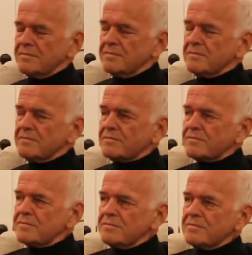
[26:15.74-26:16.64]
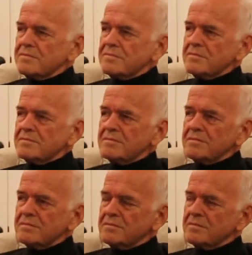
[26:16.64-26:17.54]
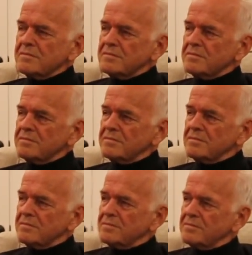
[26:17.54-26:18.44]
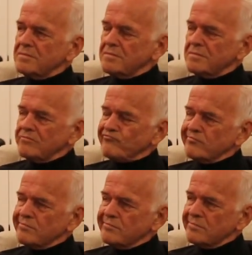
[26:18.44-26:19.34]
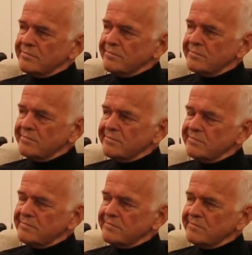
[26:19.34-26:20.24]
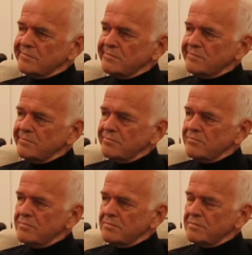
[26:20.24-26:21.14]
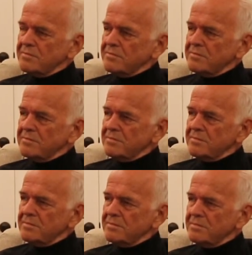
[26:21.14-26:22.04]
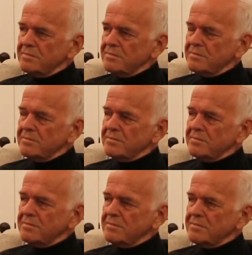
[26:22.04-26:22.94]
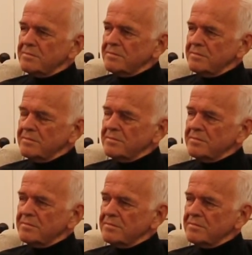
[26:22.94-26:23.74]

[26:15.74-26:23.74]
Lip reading: This person isn't speaking.